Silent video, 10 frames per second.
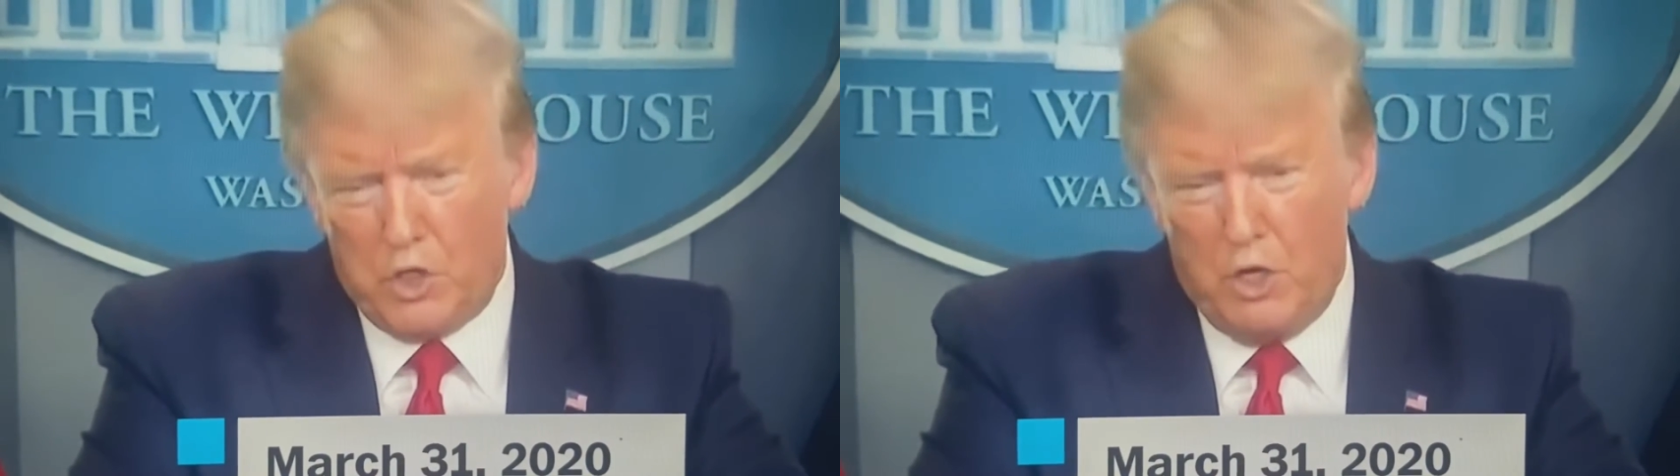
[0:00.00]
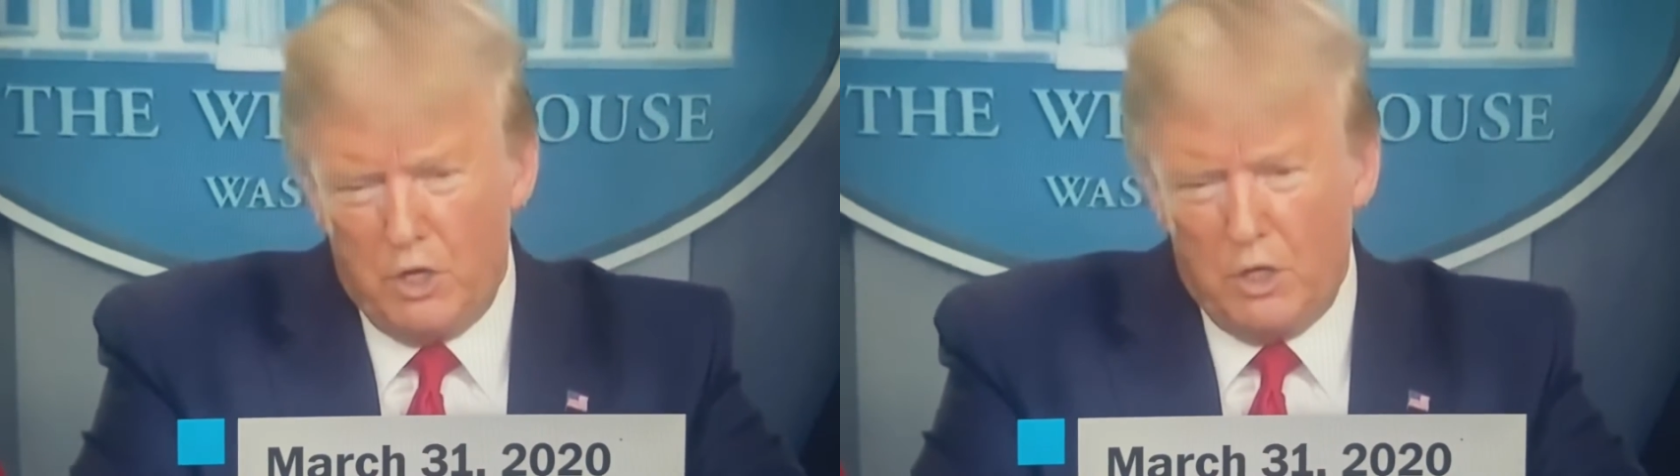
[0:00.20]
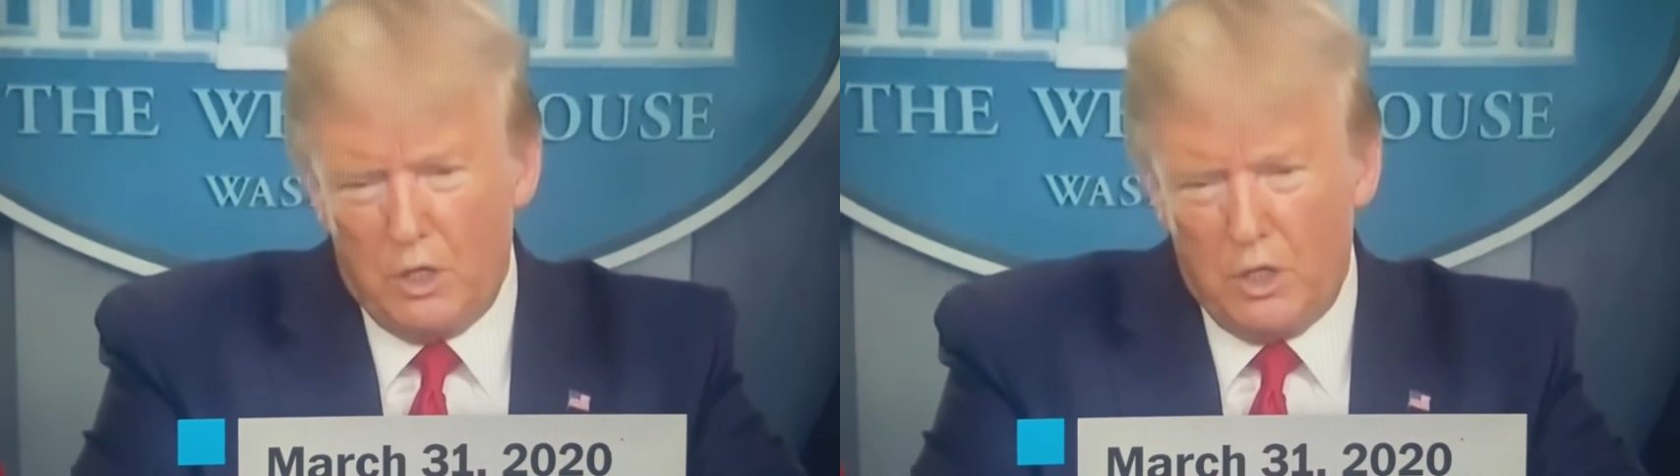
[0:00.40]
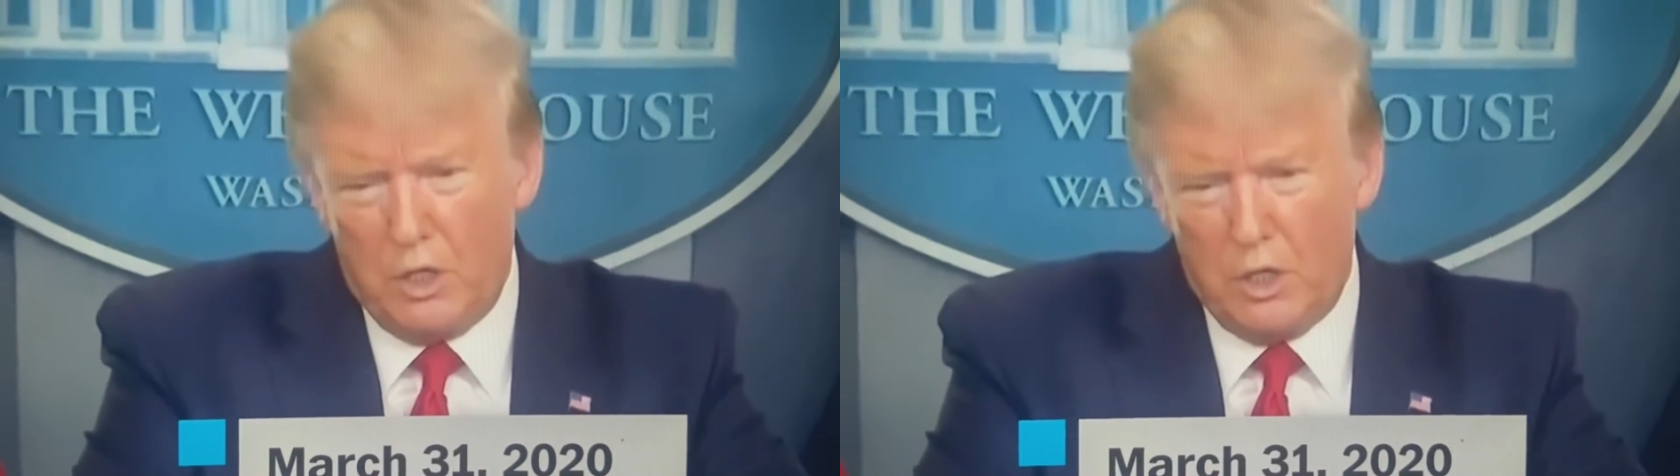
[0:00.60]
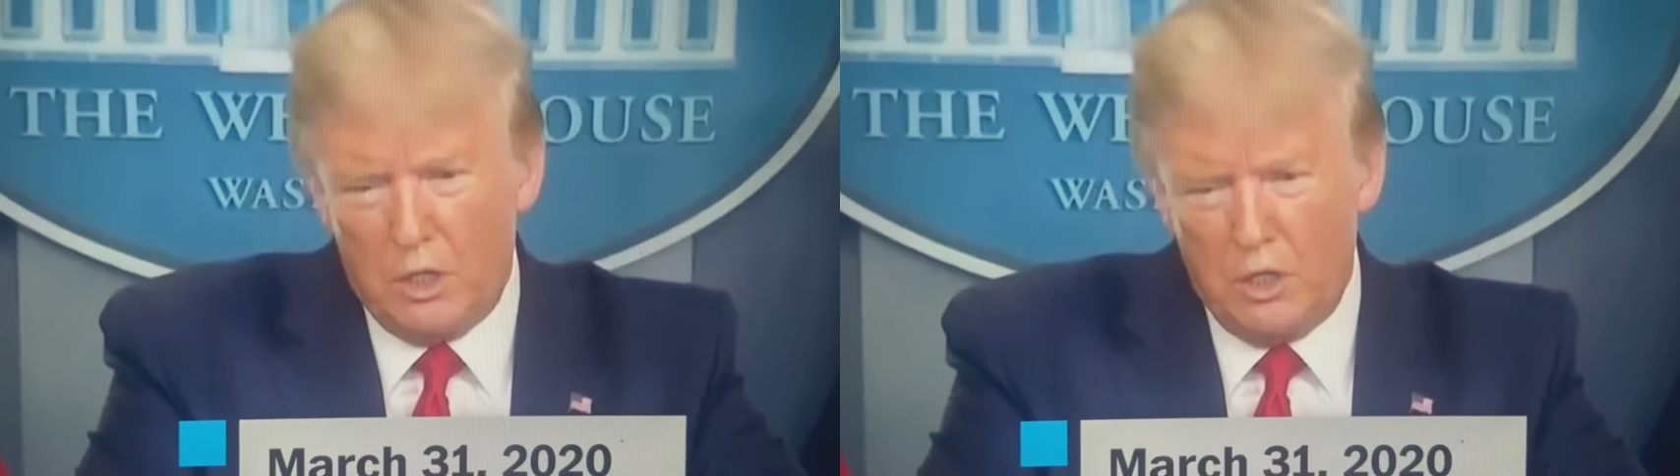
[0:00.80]
so it is
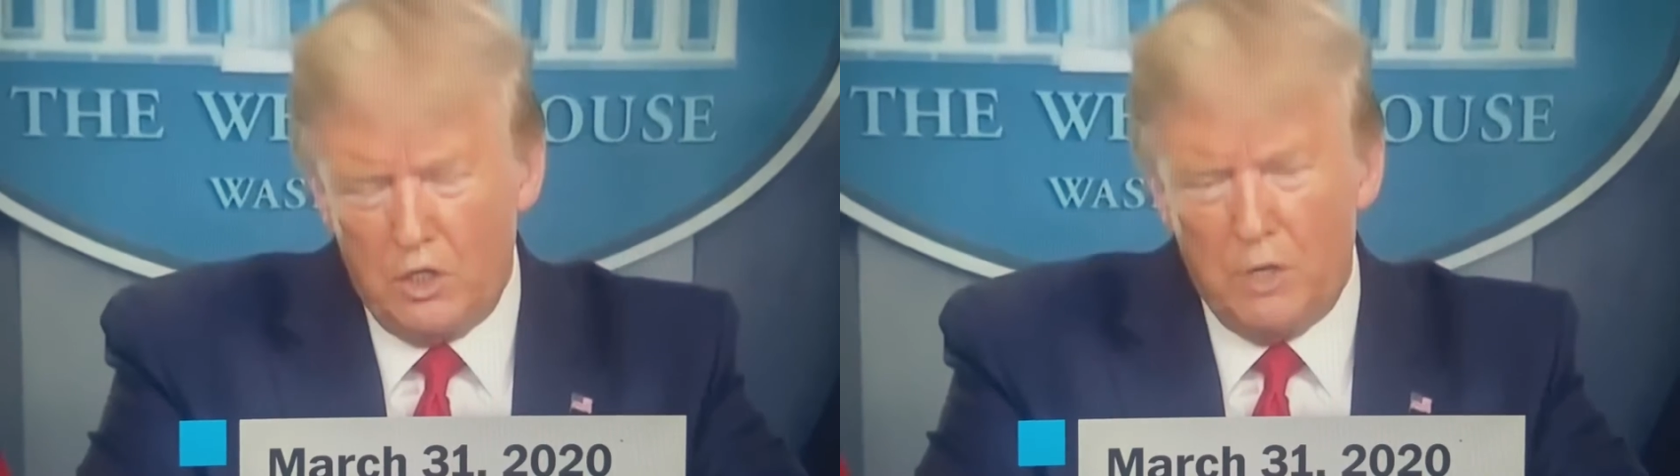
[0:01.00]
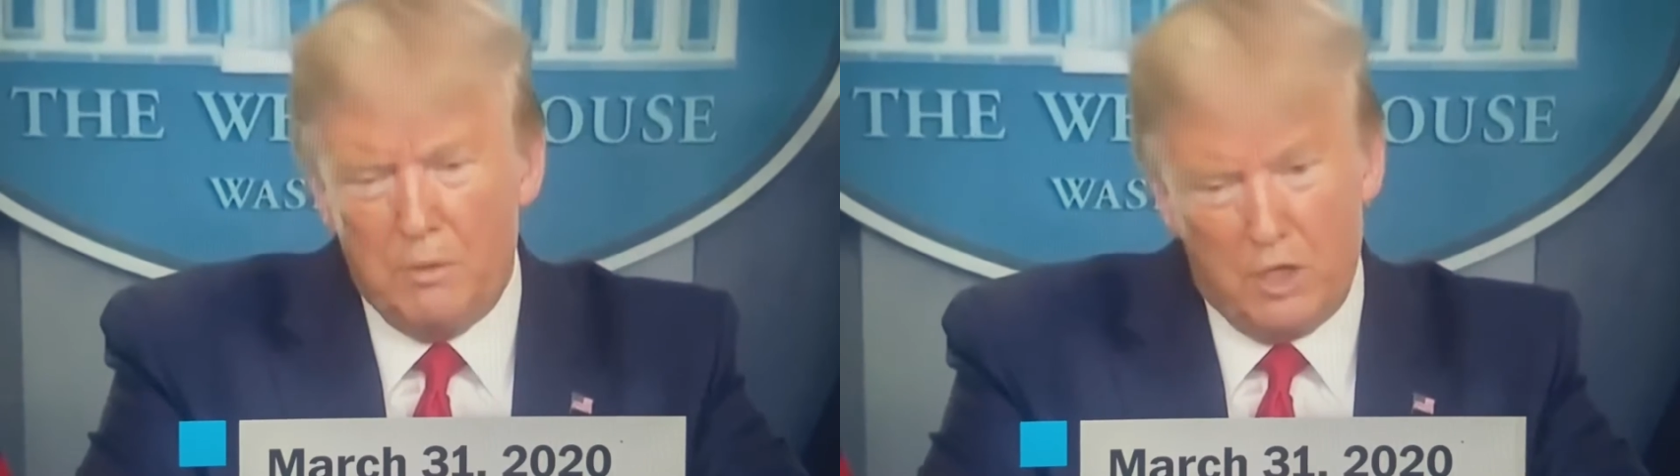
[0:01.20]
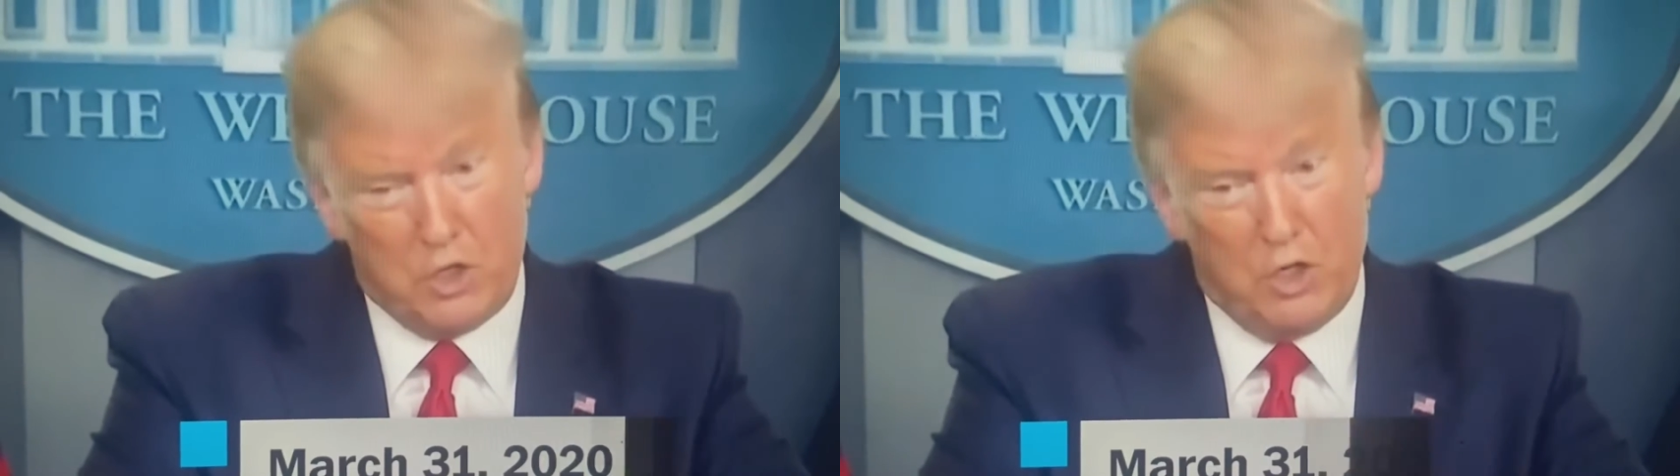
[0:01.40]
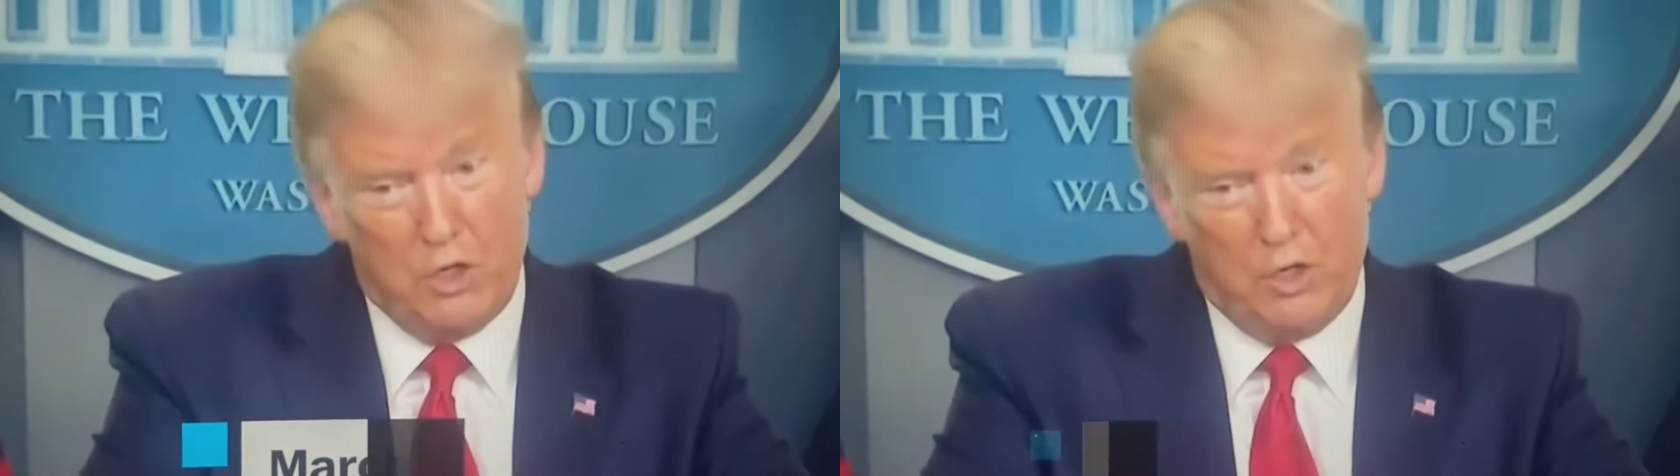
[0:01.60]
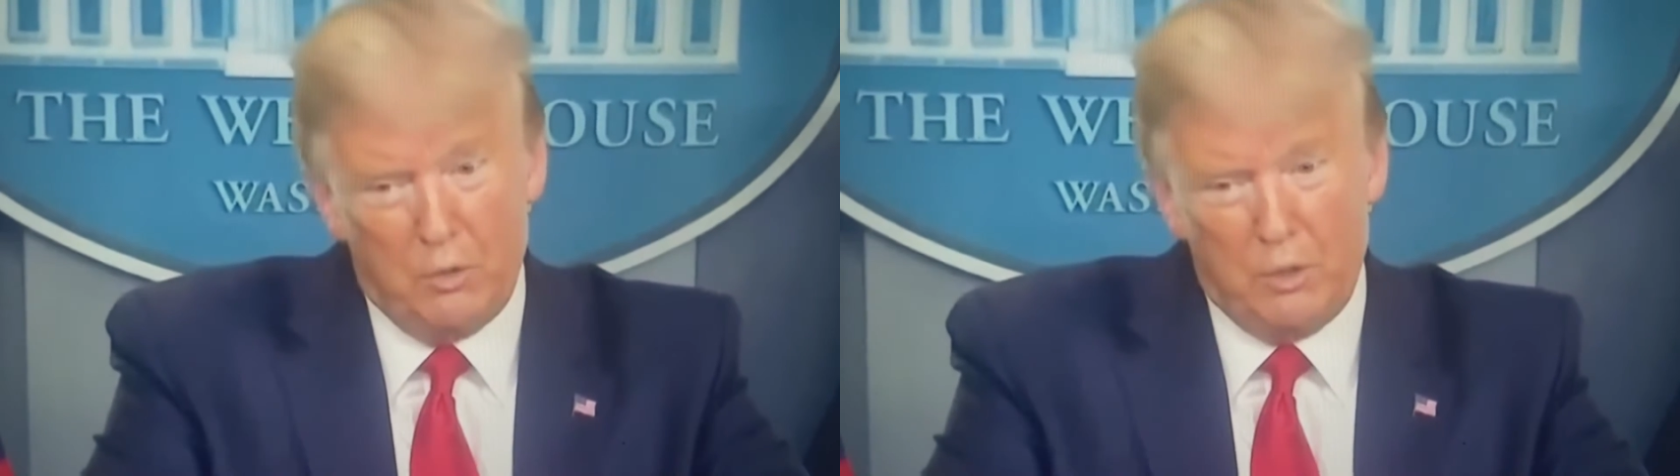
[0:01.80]
going on this. it
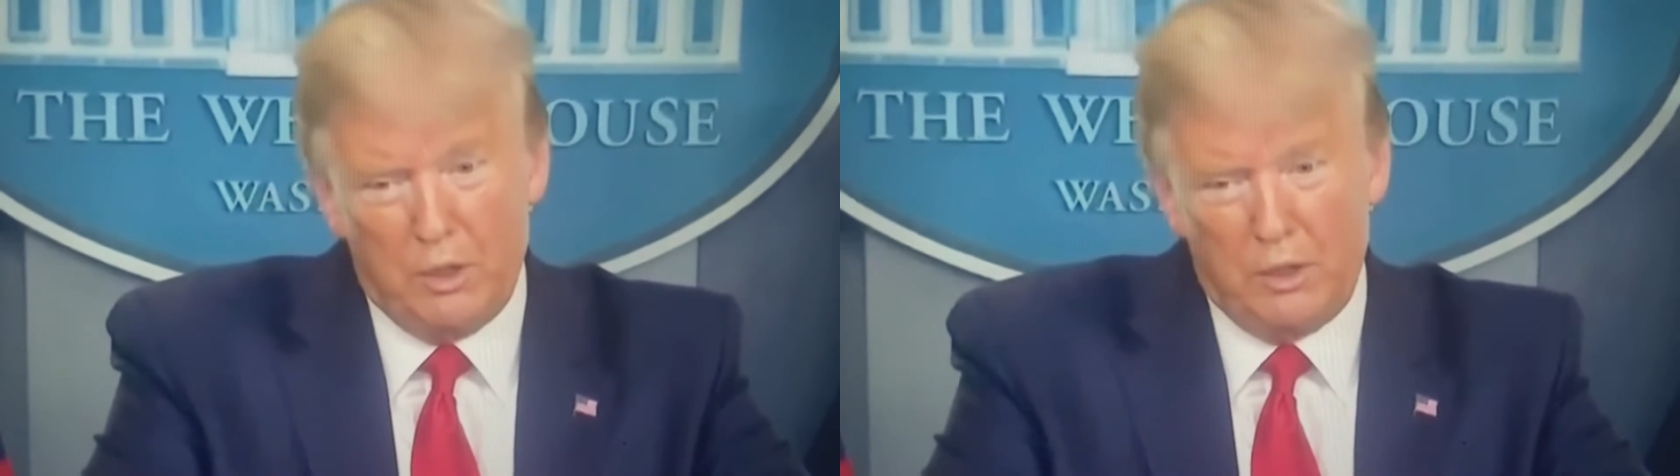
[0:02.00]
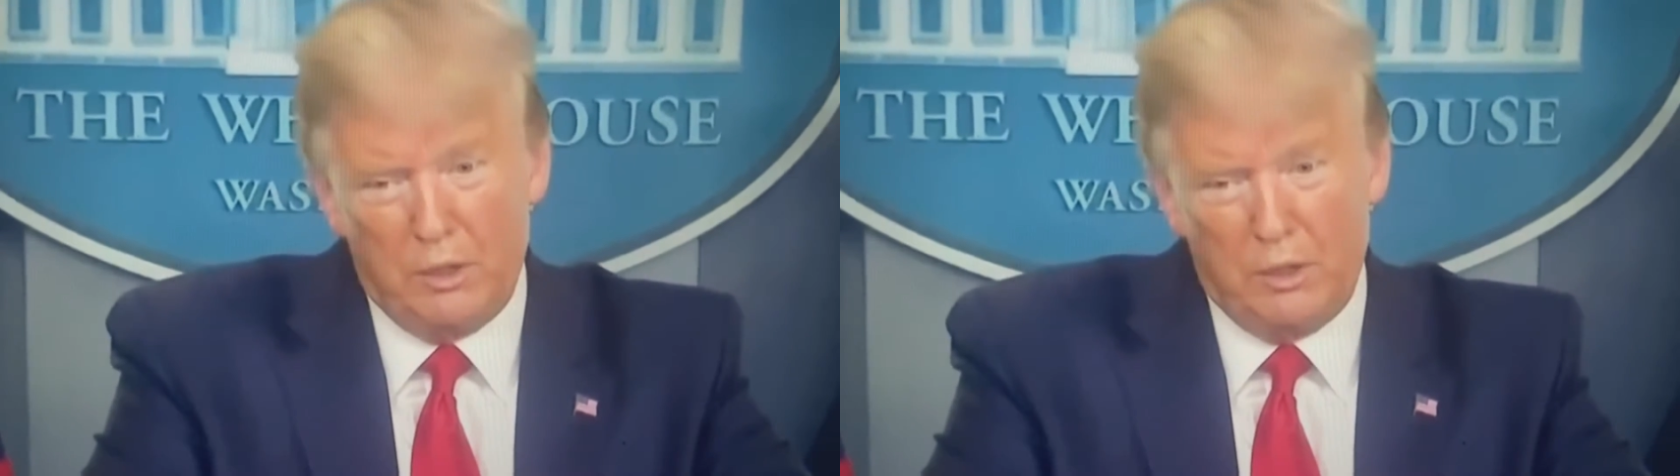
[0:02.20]
is going